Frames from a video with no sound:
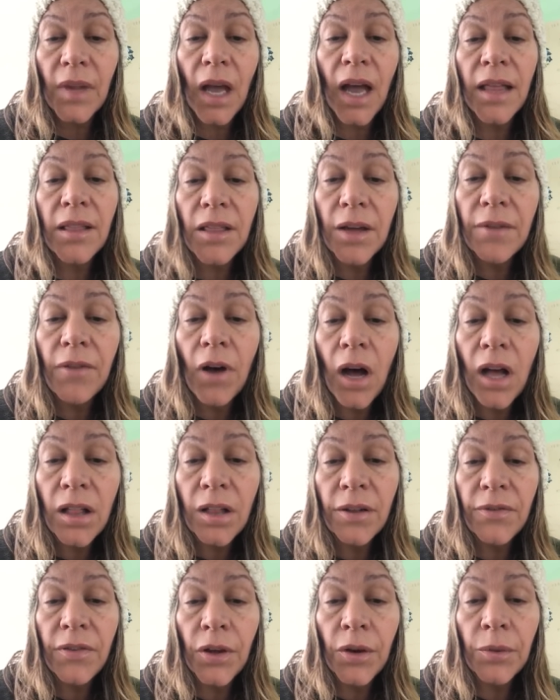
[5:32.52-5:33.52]
I love
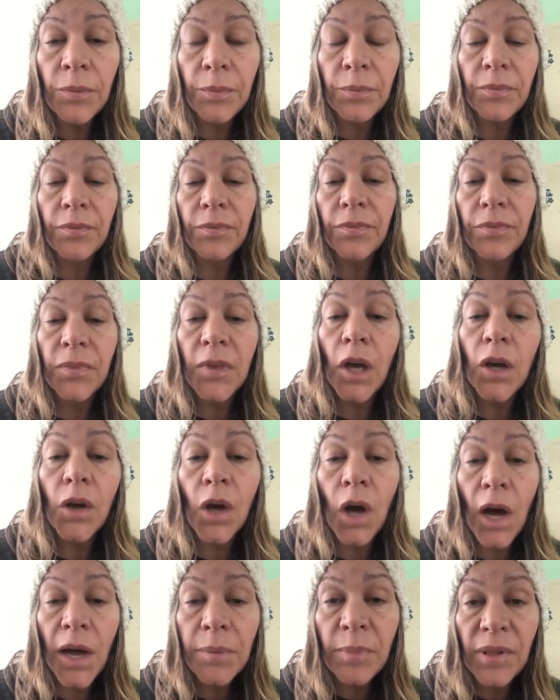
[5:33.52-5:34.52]
all of you.
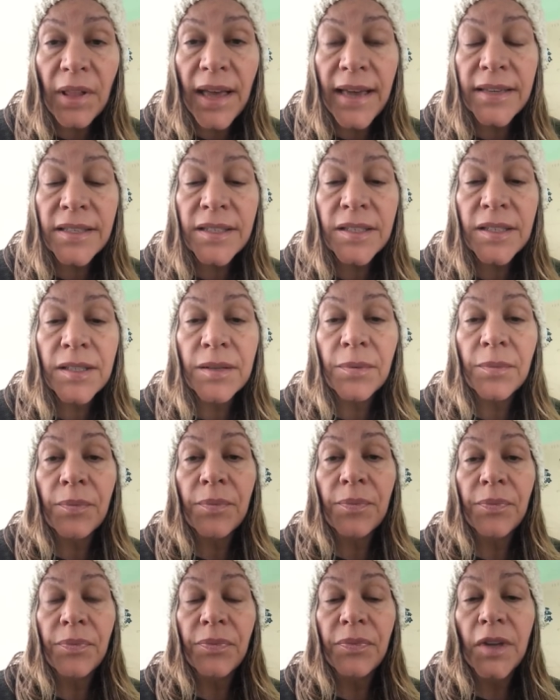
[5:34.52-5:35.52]
God bless.
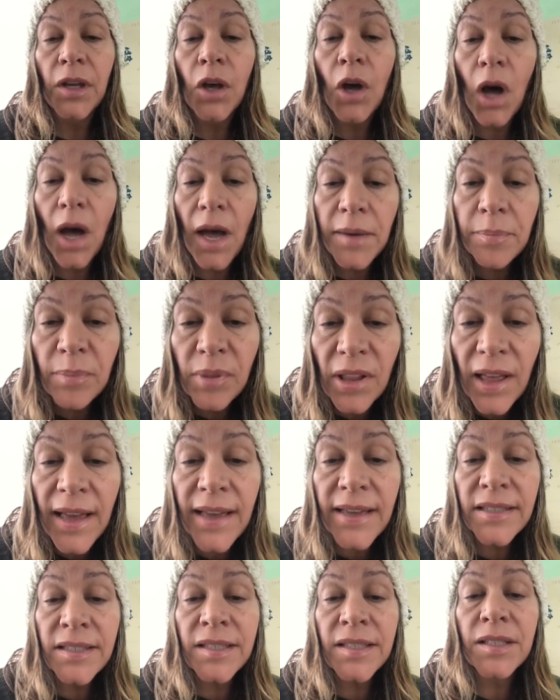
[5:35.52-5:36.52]
God
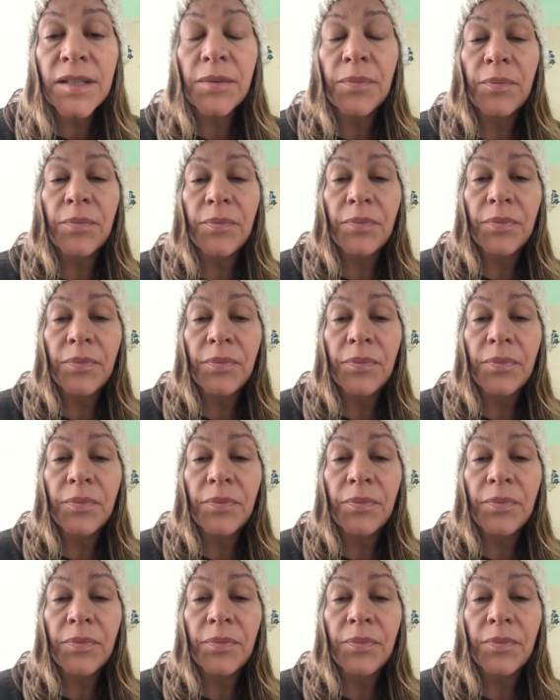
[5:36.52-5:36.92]
bless.